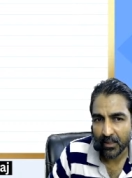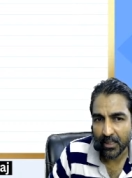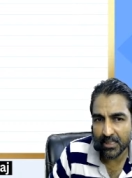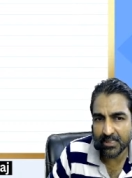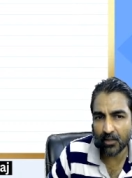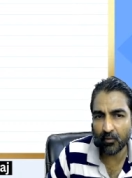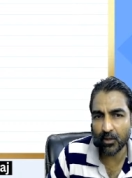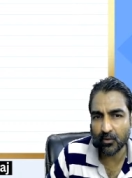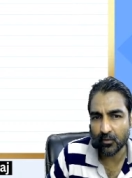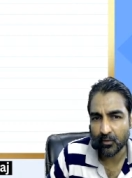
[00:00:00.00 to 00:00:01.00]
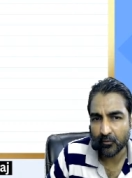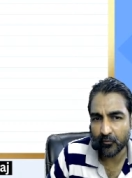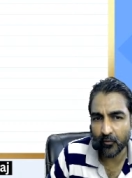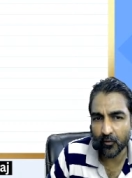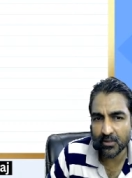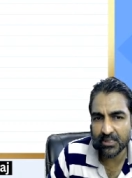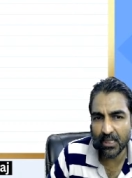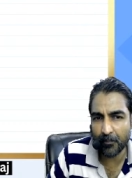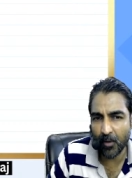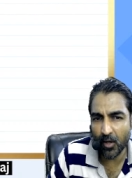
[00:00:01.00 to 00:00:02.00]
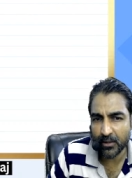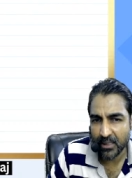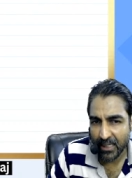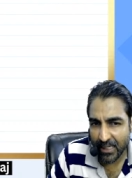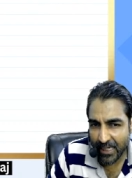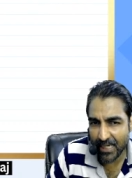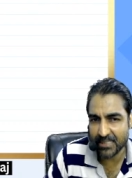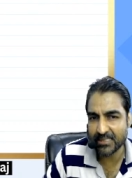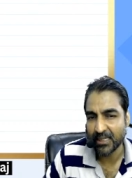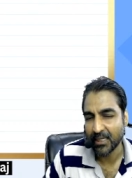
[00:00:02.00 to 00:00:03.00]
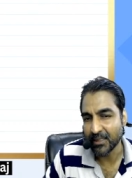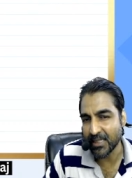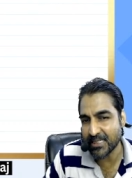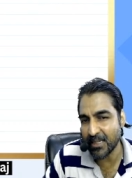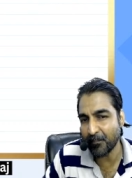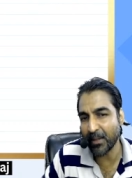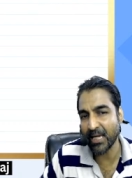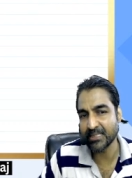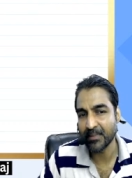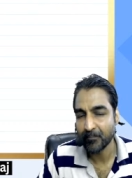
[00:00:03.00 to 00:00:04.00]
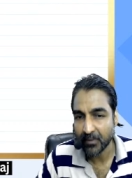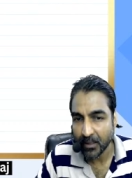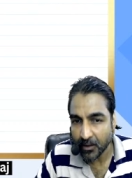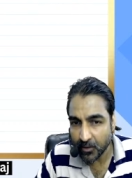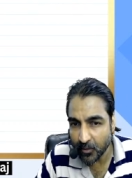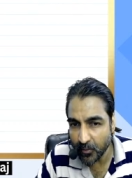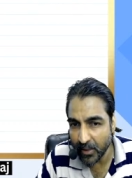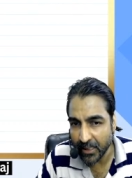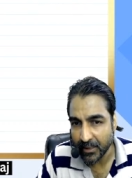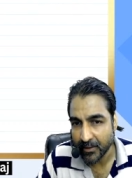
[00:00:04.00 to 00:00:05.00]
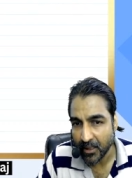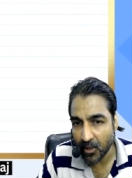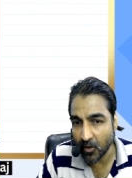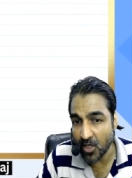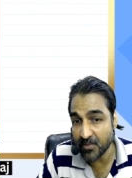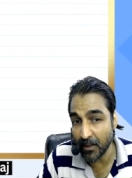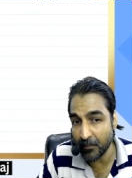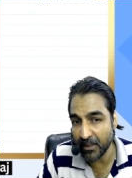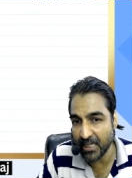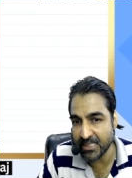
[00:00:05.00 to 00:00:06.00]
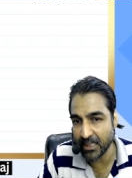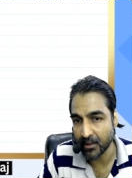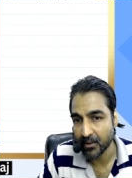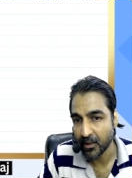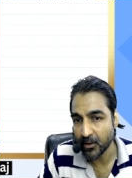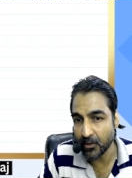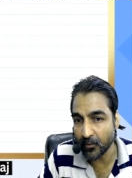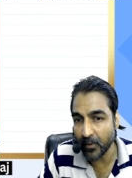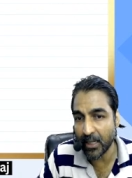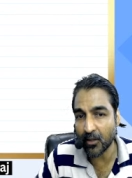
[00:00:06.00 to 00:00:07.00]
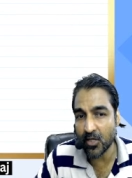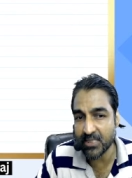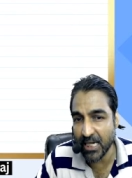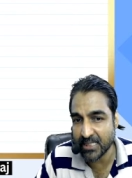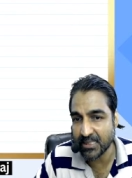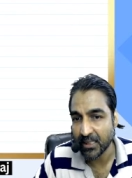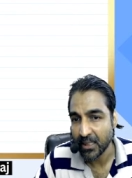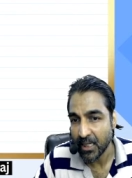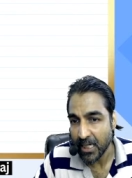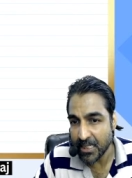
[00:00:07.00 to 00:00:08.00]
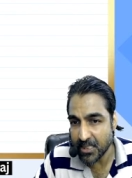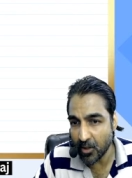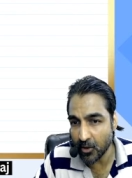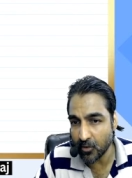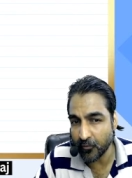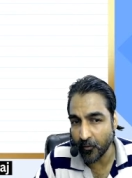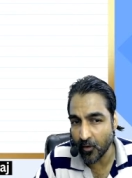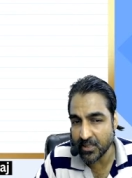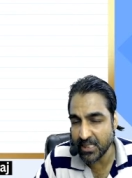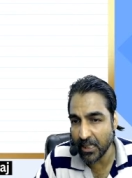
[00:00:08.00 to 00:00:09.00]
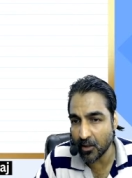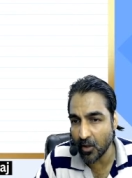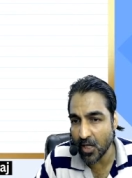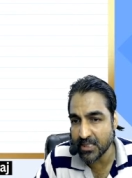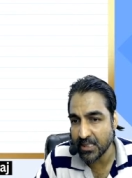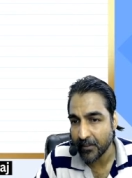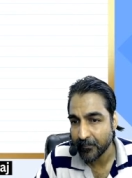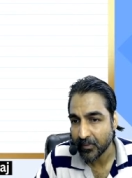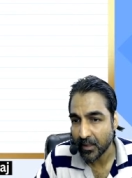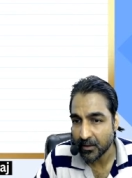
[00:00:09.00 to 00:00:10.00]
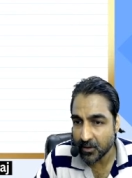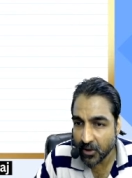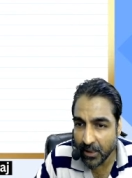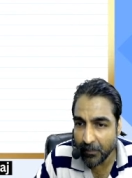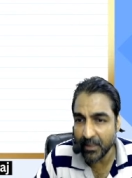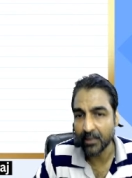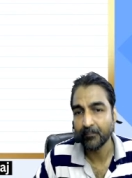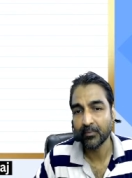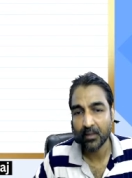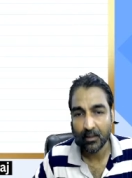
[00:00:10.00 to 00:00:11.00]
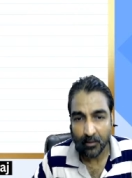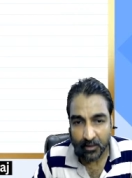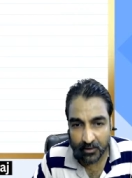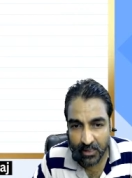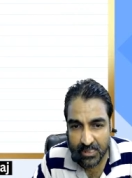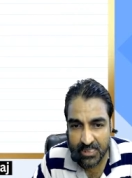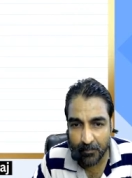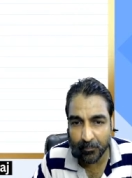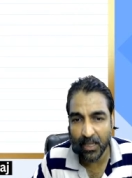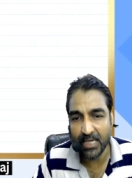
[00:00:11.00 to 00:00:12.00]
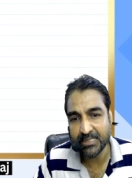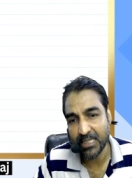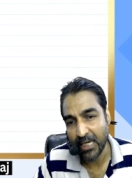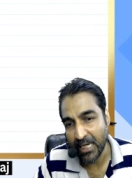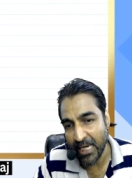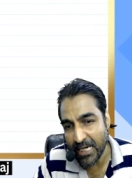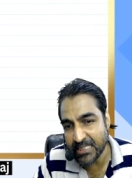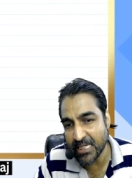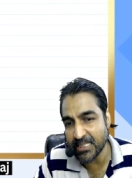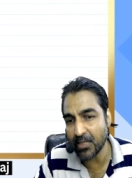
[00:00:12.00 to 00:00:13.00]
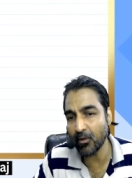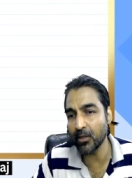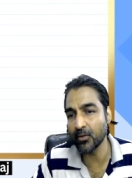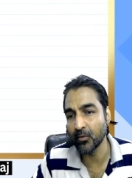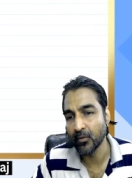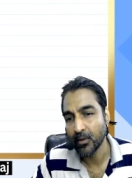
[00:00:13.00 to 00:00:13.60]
is equal to 4C upon X. This implies 2A cross multiplication, 2A cross X is equal to 4C cross 3B. This implies X is equal to